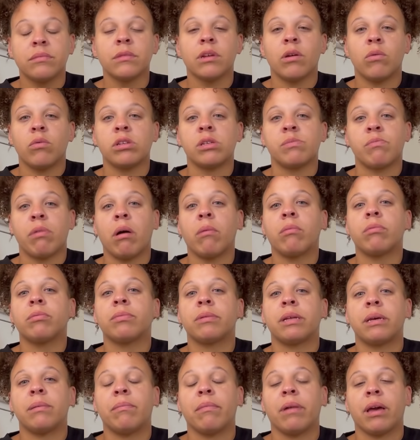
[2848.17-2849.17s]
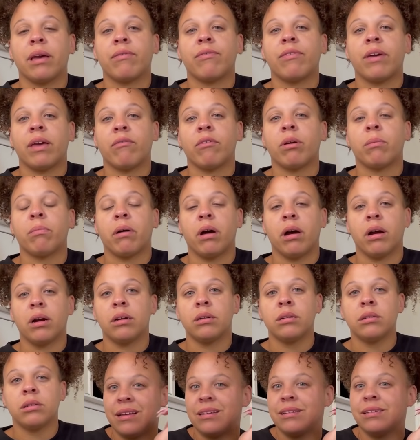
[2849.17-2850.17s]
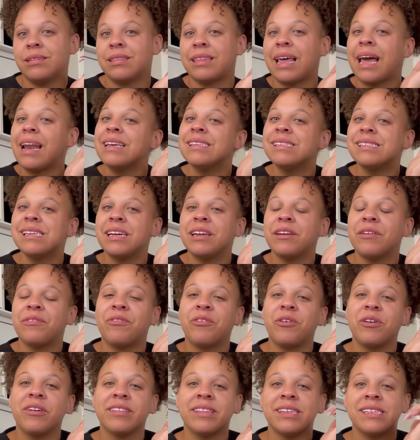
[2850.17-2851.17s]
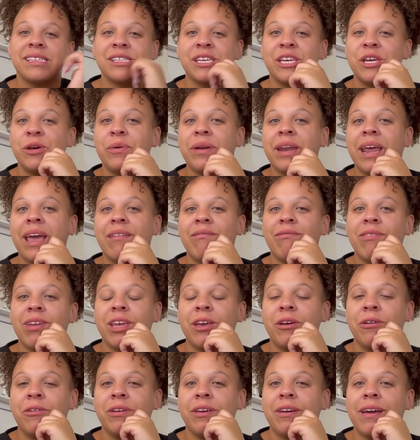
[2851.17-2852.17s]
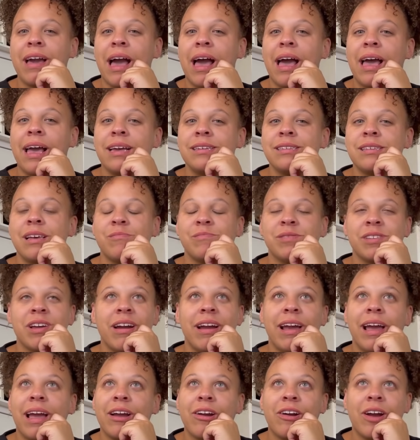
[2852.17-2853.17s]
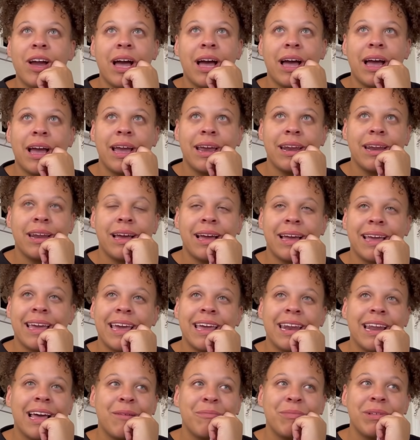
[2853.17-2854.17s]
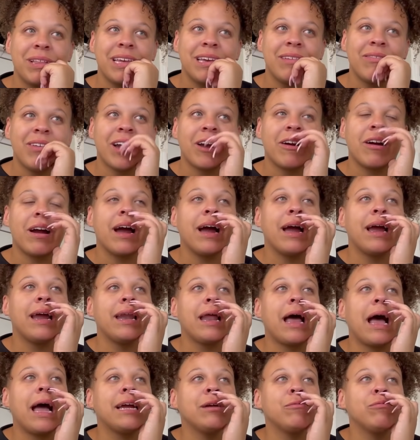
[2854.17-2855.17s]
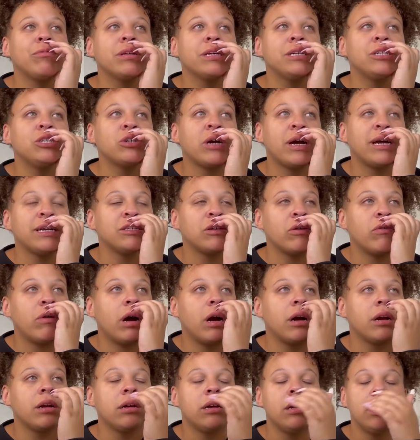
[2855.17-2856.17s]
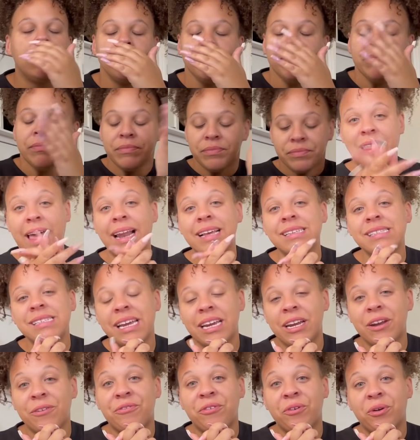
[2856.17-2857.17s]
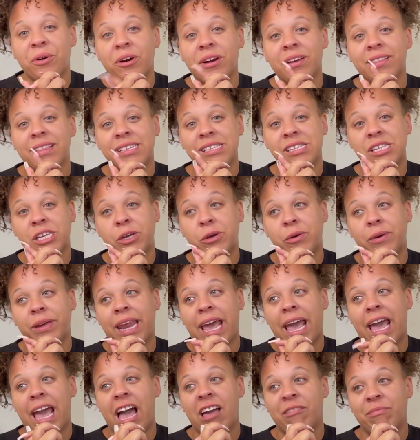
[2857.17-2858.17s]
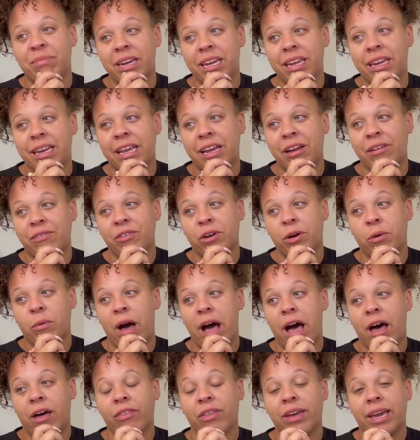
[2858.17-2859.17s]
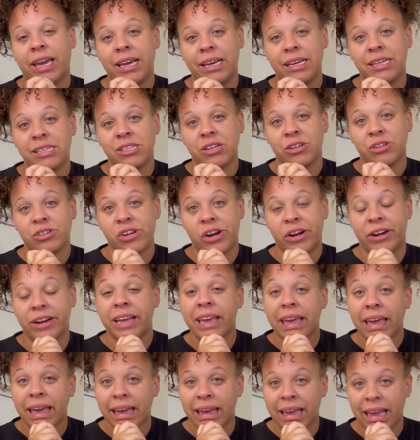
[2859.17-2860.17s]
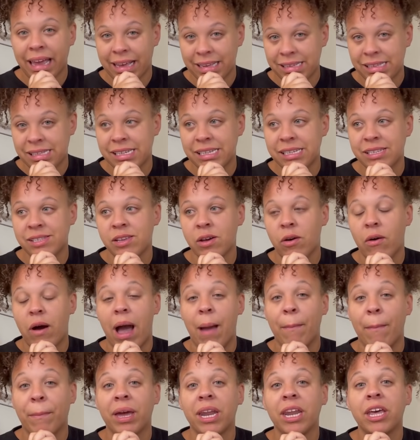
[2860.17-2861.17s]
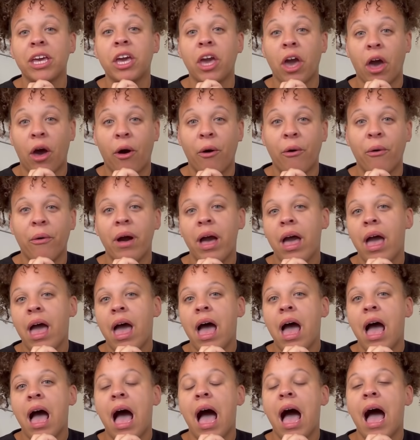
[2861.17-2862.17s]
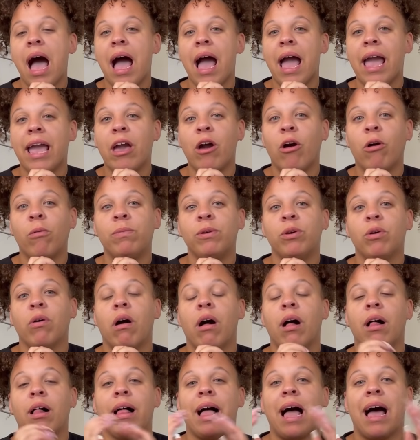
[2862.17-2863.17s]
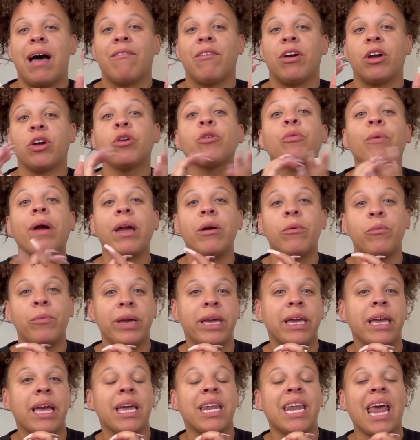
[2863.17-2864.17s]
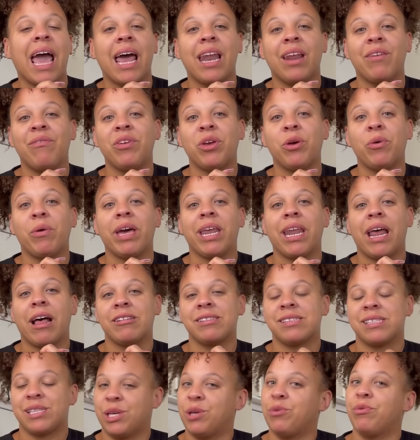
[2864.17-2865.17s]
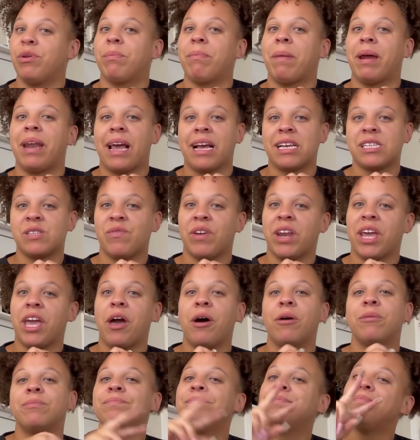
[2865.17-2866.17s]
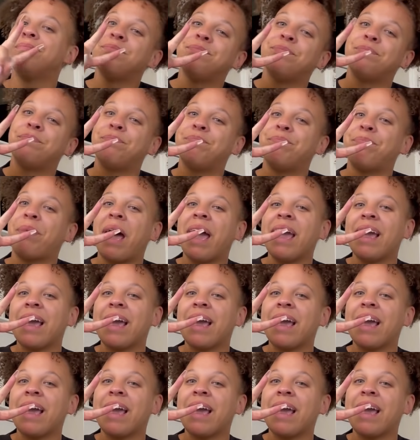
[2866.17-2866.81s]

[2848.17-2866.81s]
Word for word: was probably my favorite part. That is it for this Q&A video, you guys. I'm sorry I cried. I cannot believe I cried. I really try so hard. That is it for this Q&A. I've been in here for a while. The kids are starting to get antsy, so I'm going to go. I hope you all have a great weekend ahead of you, and I'll see you in my next video. Bye,